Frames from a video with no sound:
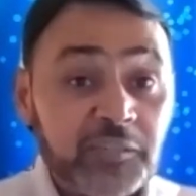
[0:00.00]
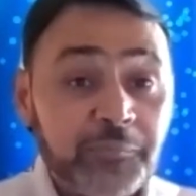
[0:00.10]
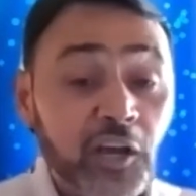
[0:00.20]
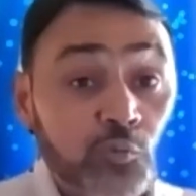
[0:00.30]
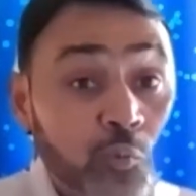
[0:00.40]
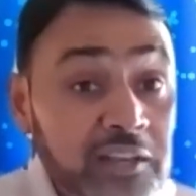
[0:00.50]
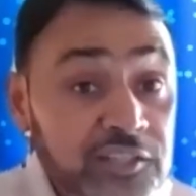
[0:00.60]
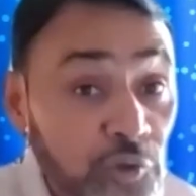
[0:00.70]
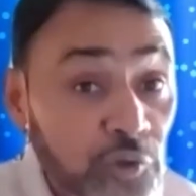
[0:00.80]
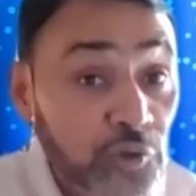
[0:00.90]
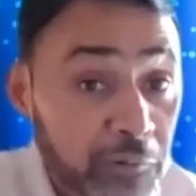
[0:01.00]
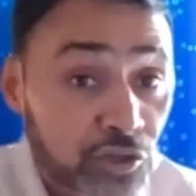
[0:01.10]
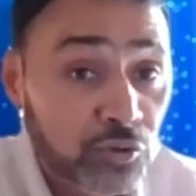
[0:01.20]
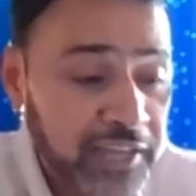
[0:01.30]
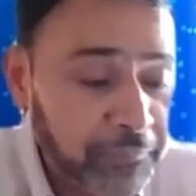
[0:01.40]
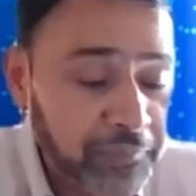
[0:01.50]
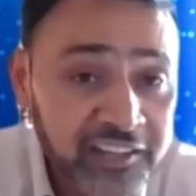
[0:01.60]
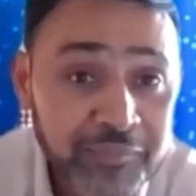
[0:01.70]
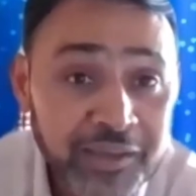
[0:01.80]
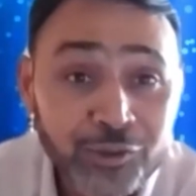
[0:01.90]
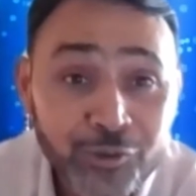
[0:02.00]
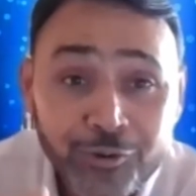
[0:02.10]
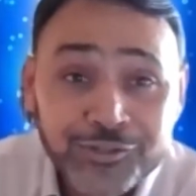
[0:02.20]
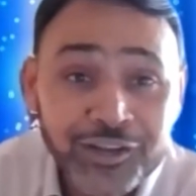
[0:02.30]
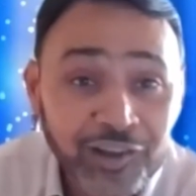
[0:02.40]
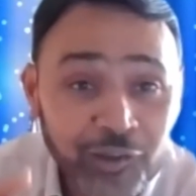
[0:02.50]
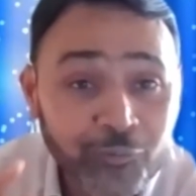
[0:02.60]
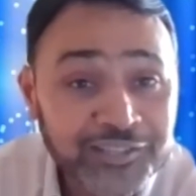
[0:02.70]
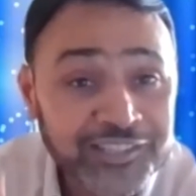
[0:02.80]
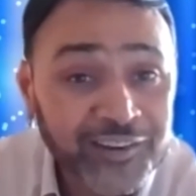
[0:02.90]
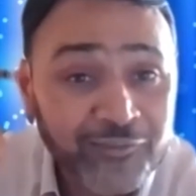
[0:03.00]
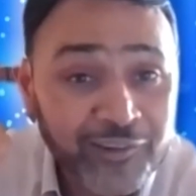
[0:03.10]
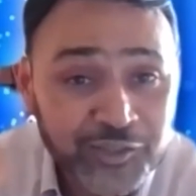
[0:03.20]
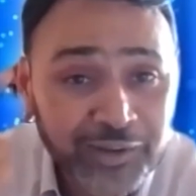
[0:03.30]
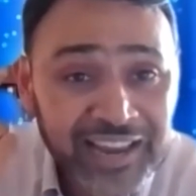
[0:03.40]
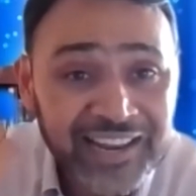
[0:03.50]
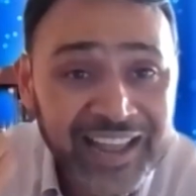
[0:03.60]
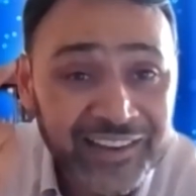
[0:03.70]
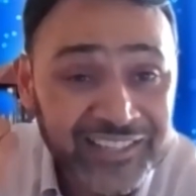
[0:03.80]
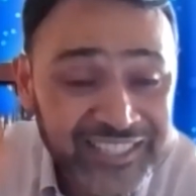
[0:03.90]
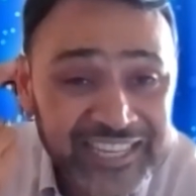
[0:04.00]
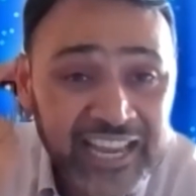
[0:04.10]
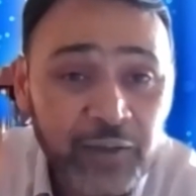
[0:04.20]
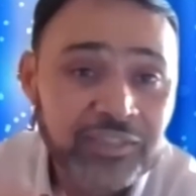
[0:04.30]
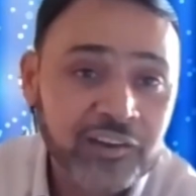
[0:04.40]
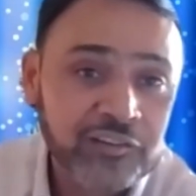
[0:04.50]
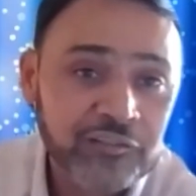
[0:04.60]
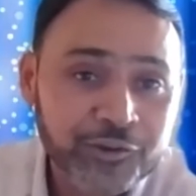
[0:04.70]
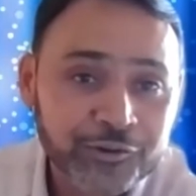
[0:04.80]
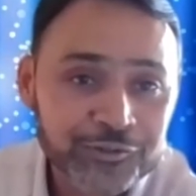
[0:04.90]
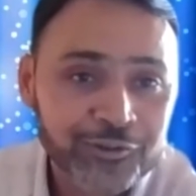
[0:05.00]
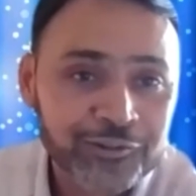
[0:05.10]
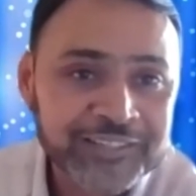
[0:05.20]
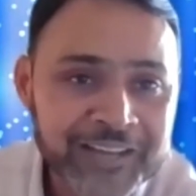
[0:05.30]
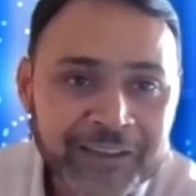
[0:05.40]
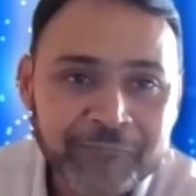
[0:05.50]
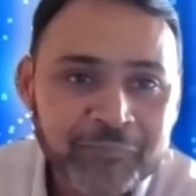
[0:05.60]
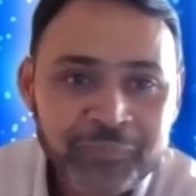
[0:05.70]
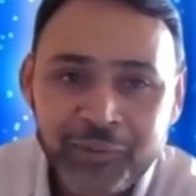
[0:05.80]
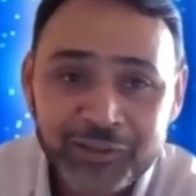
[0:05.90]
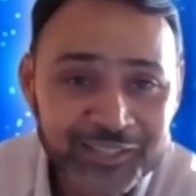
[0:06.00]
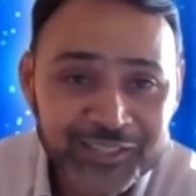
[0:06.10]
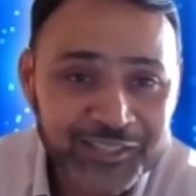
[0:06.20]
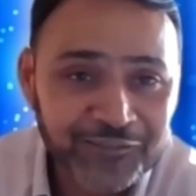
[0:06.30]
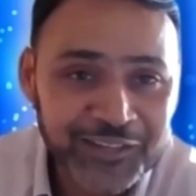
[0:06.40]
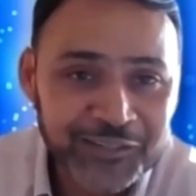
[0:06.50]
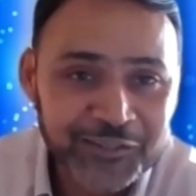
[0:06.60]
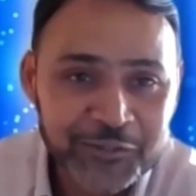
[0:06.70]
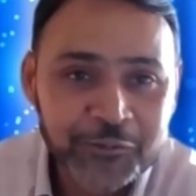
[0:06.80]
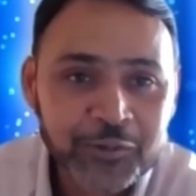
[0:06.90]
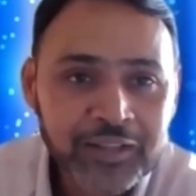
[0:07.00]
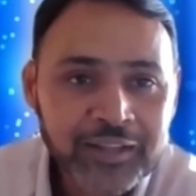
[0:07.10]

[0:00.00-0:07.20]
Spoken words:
Because once you're able to do that, believe me, those are the ones that resonate and stay with the reviewers all the time, because that's a tough thing to do.